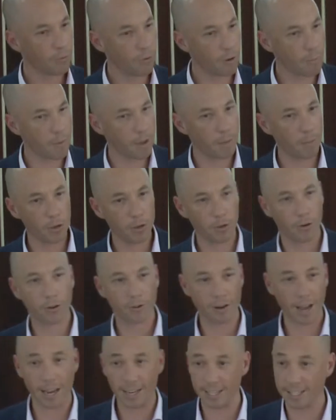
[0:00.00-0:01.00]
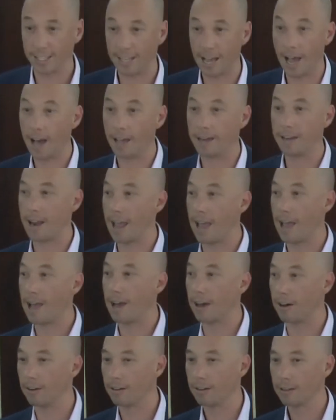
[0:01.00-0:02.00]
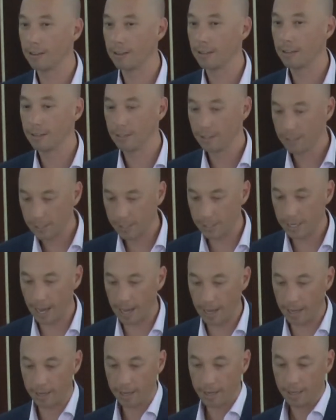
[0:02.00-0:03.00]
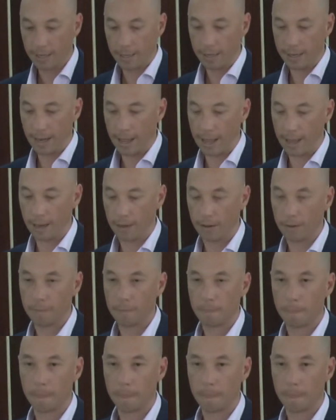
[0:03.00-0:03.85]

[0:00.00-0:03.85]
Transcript: Remember your Creator. Start now. Start now.